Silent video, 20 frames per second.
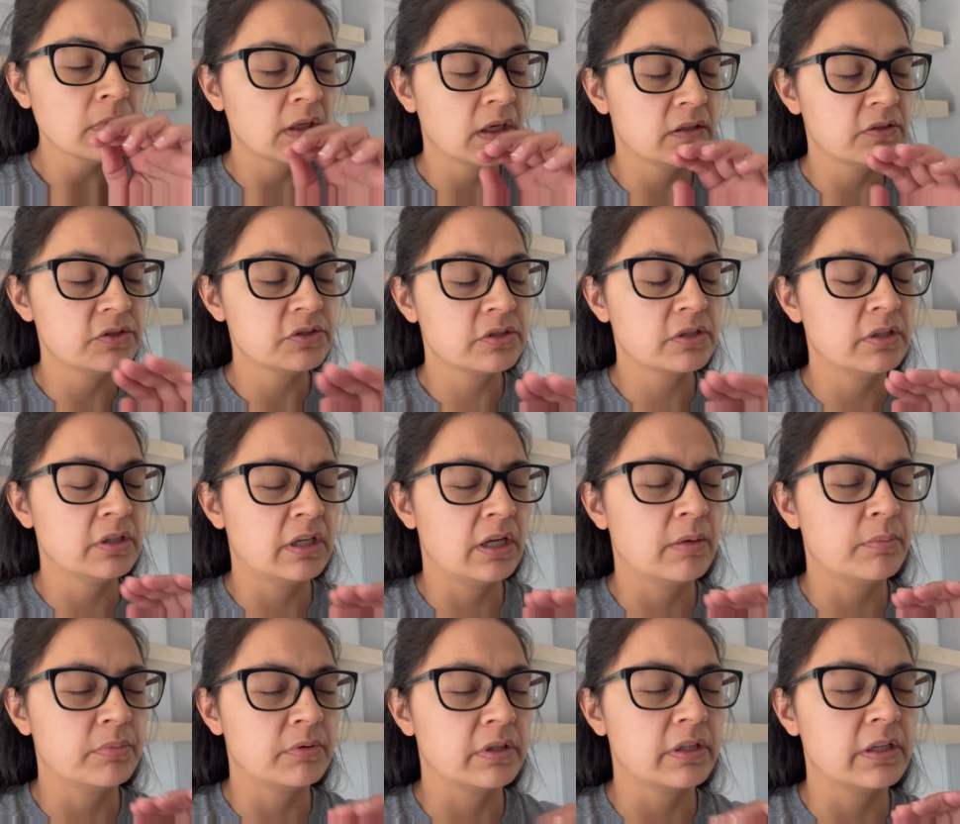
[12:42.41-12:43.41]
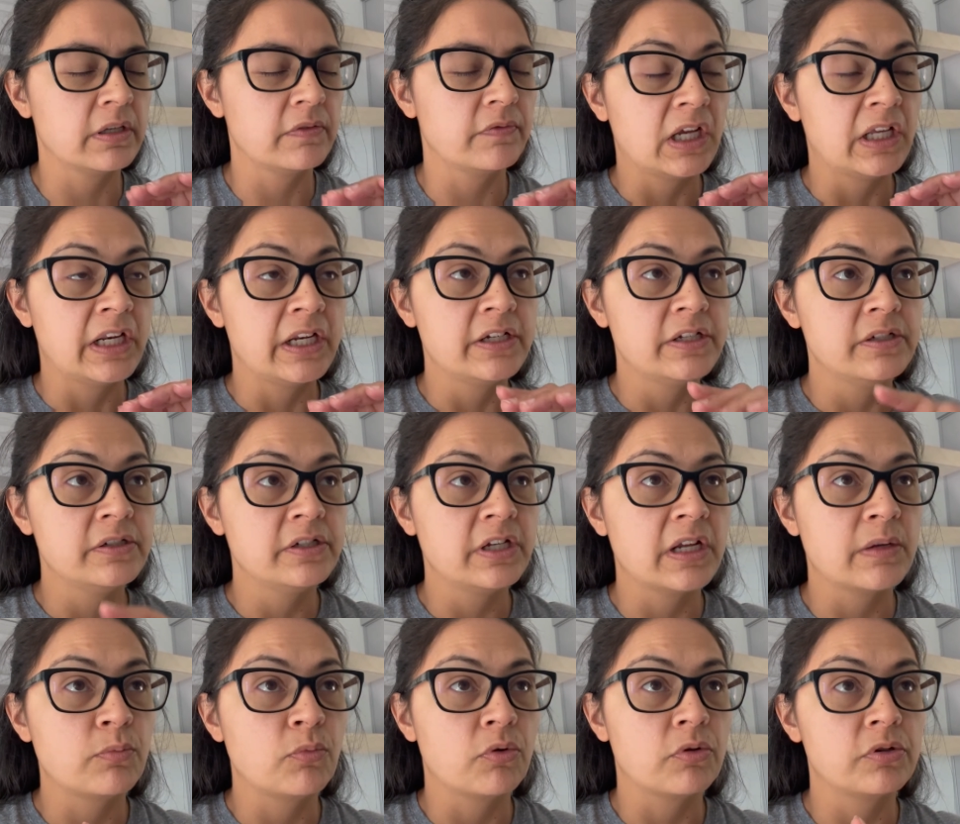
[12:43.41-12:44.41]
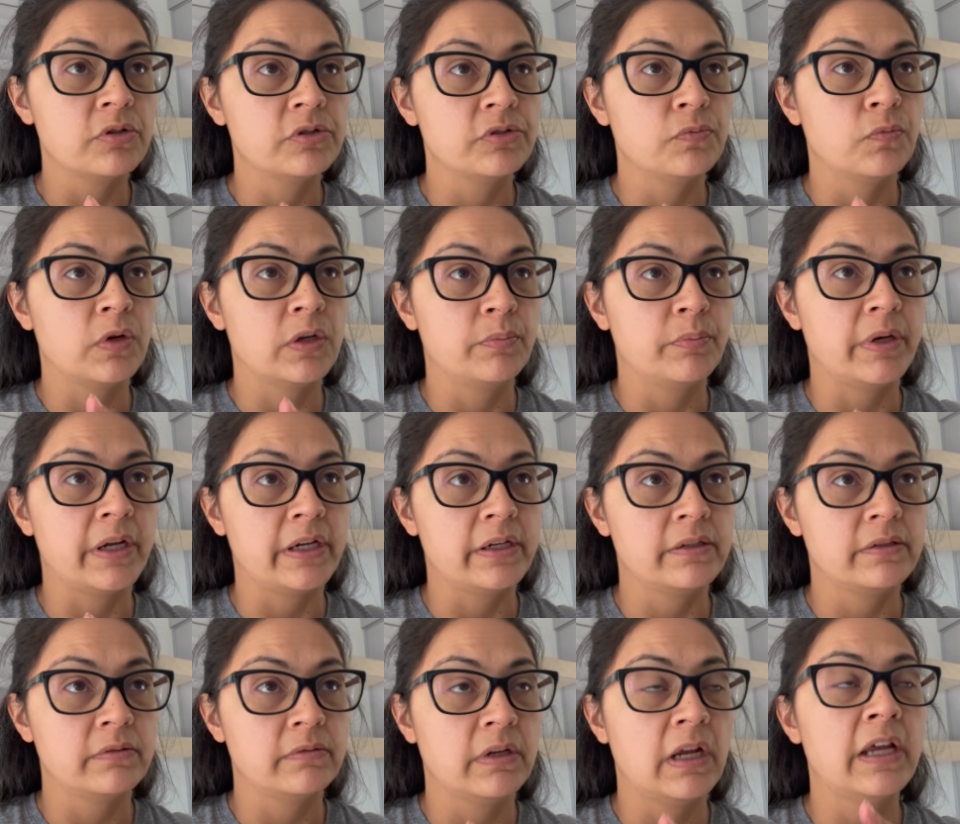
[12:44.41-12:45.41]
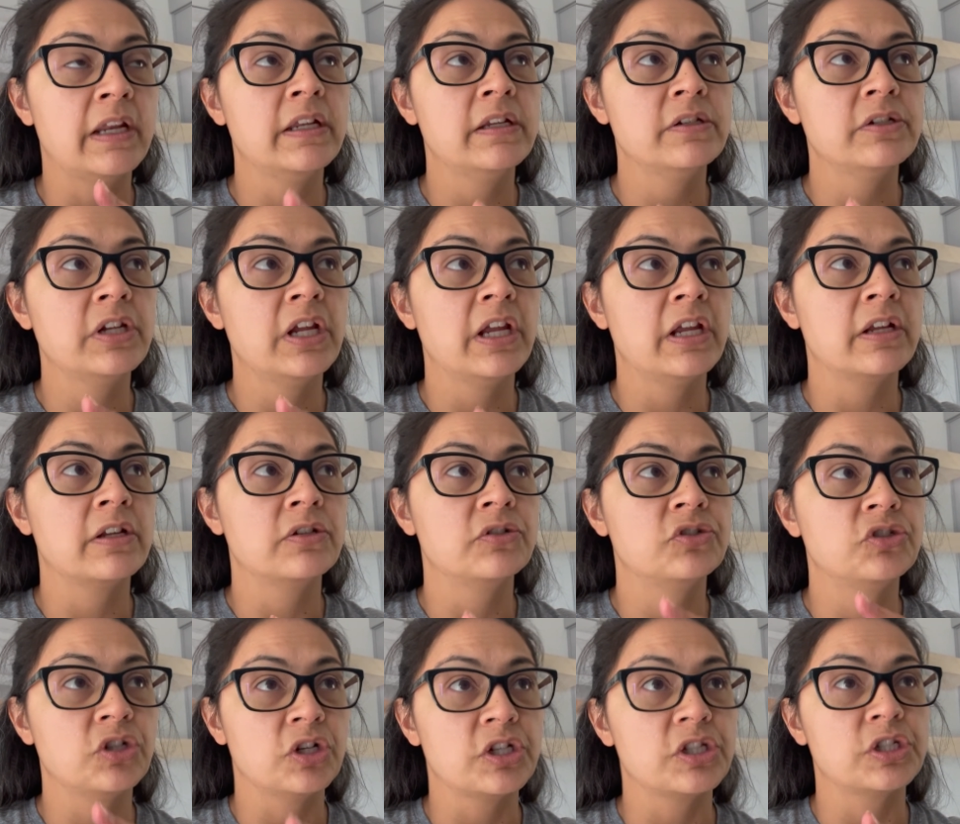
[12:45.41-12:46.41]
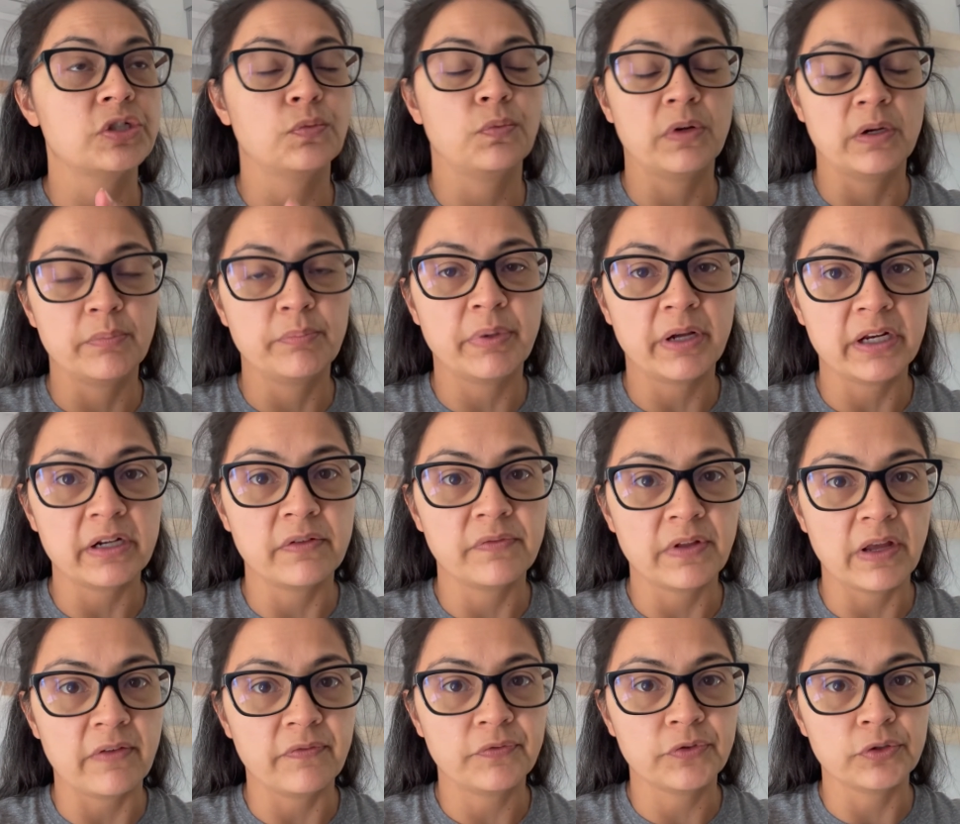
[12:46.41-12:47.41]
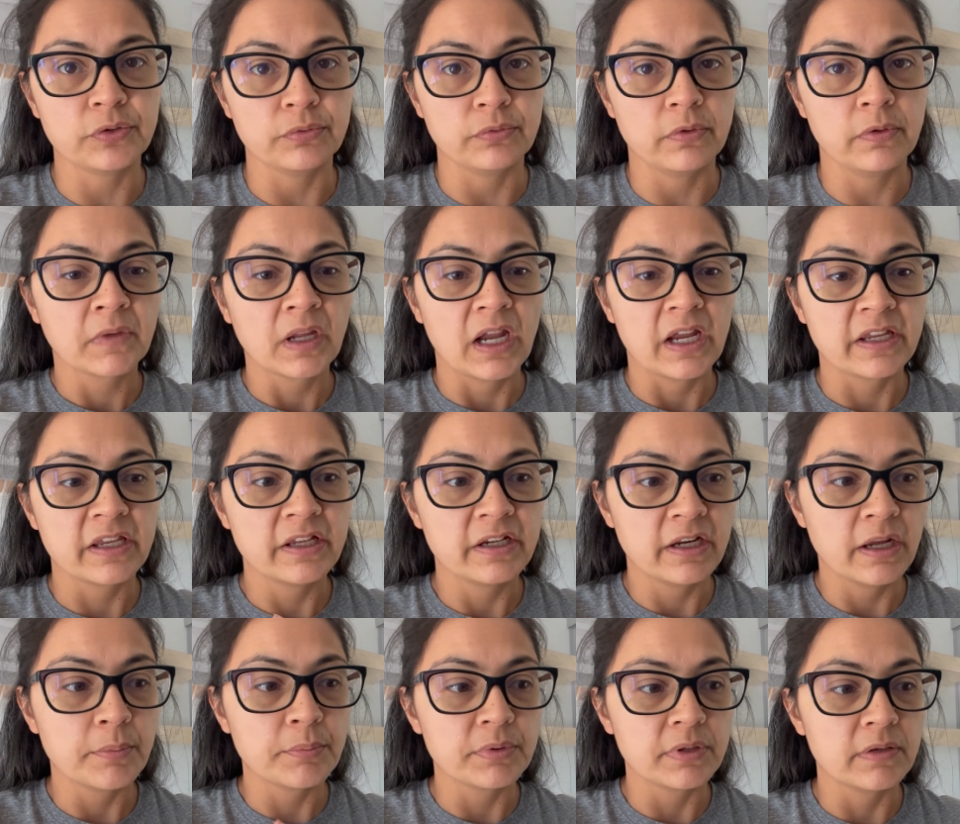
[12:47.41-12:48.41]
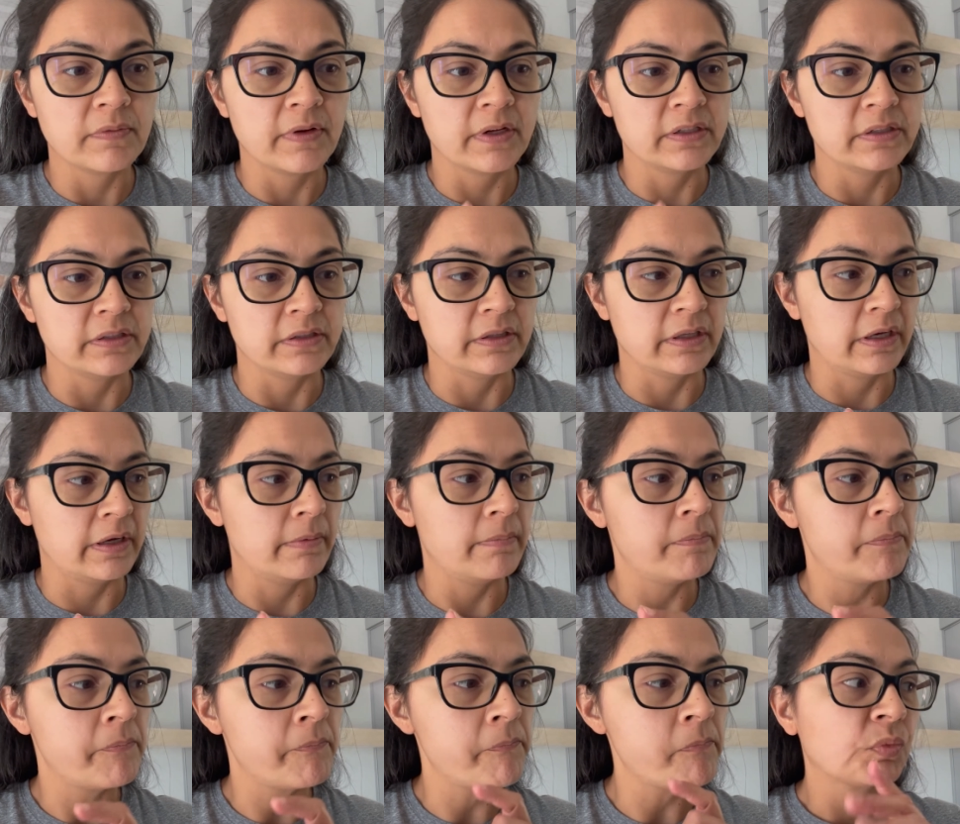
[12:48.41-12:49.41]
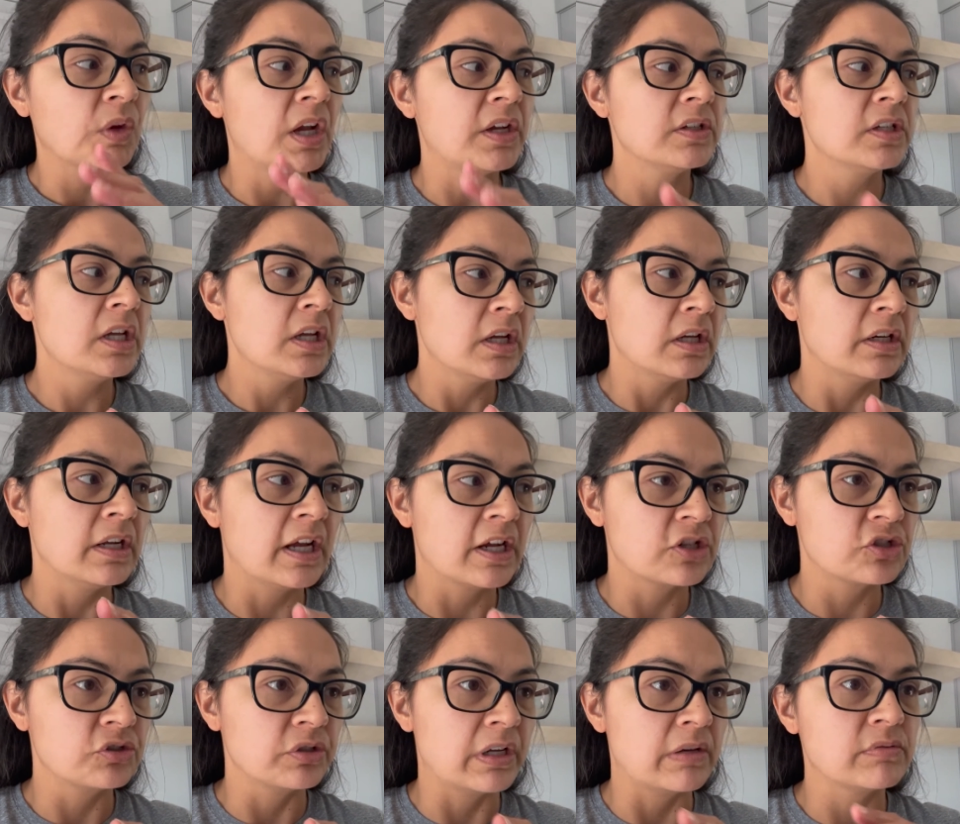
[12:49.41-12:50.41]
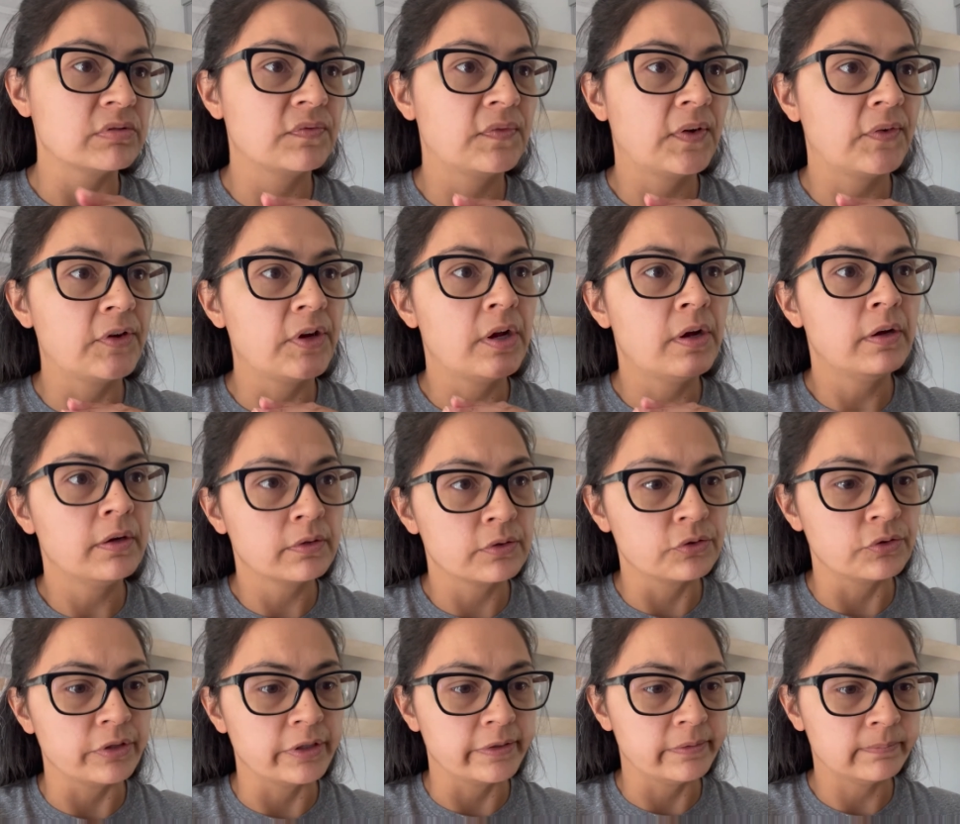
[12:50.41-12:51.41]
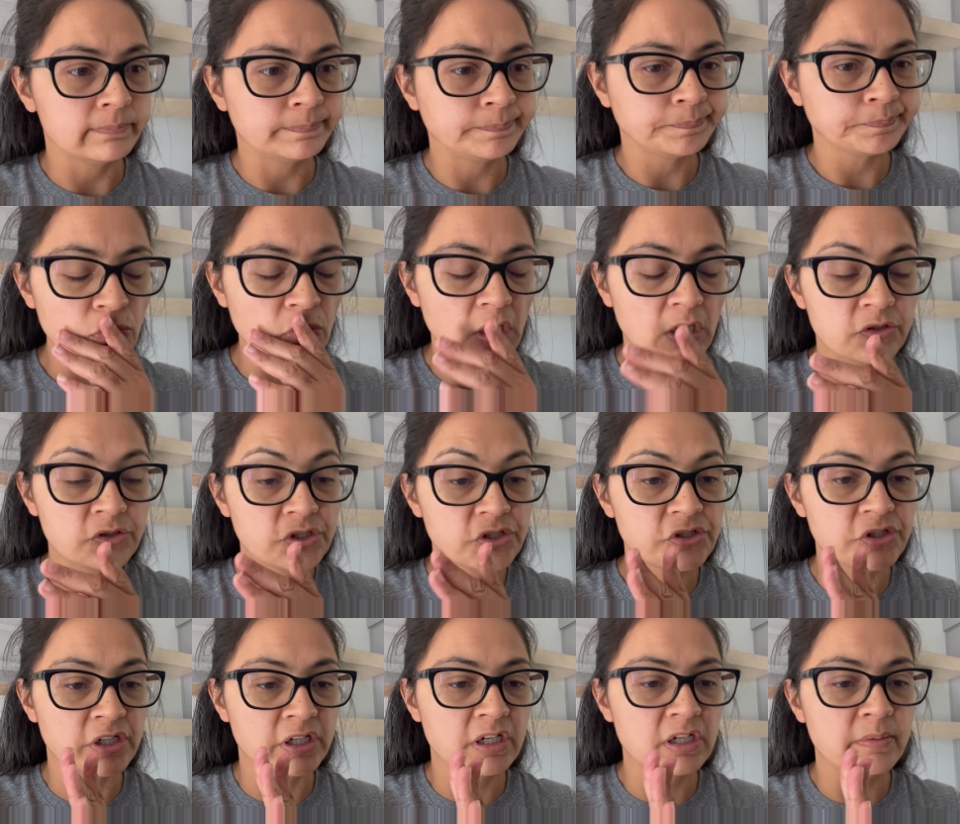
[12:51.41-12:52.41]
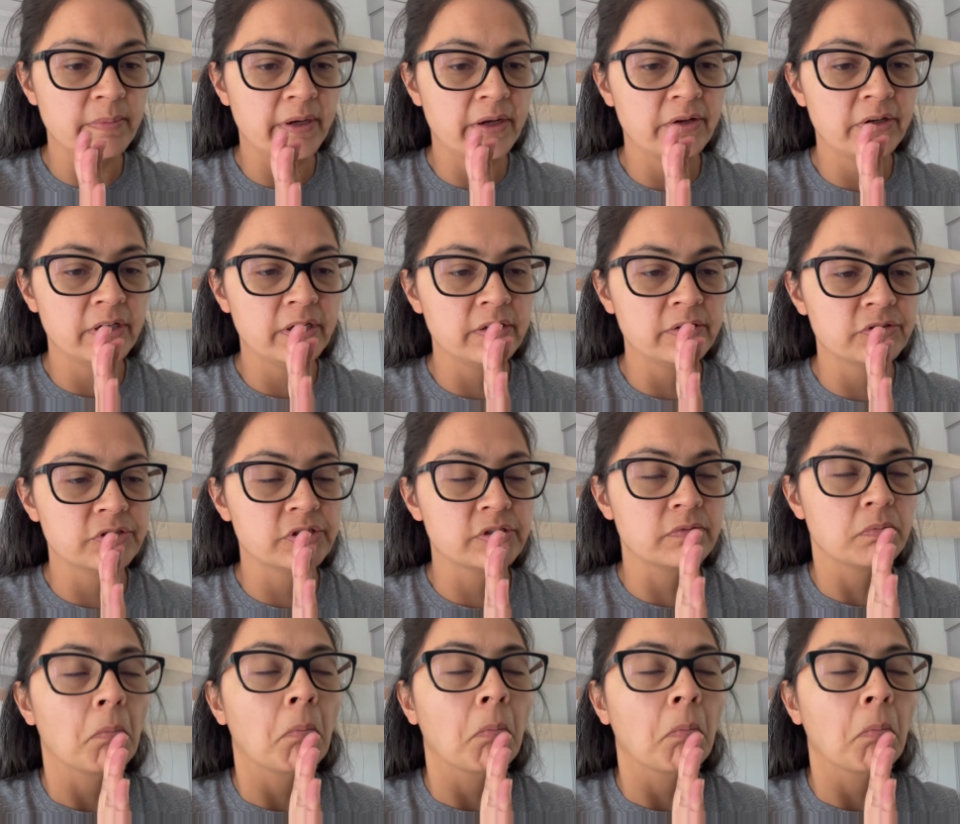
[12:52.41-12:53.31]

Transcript: I just cannot believe. And I didn't take more than one bite. I didn't take just one bite of that food. I cannot believe I did that. I can, actually. I was very hungry. Just thinking about it, just...